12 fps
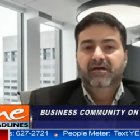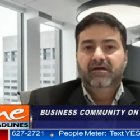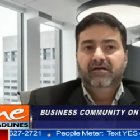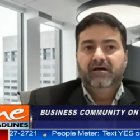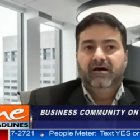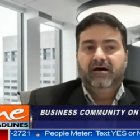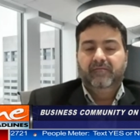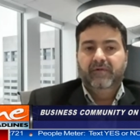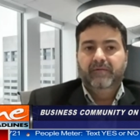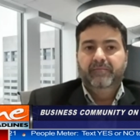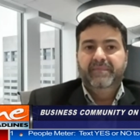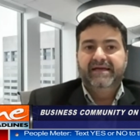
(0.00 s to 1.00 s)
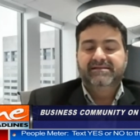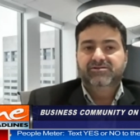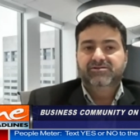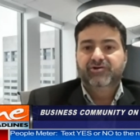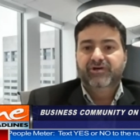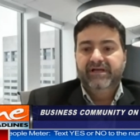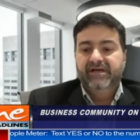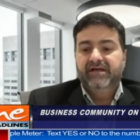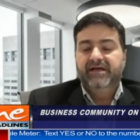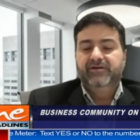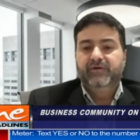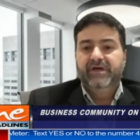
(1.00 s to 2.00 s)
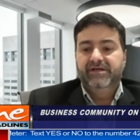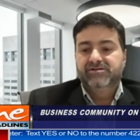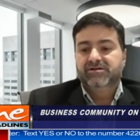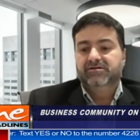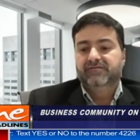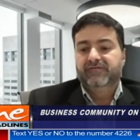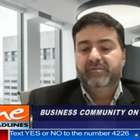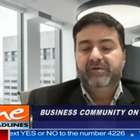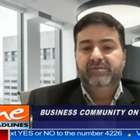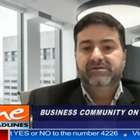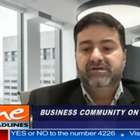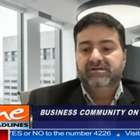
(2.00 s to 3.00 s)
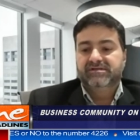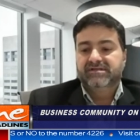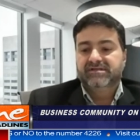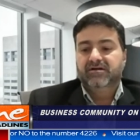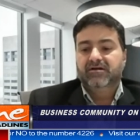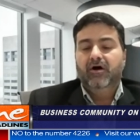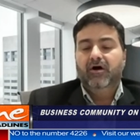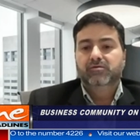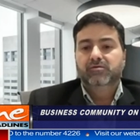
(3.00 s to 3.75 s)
um, better training and education for people to understand how to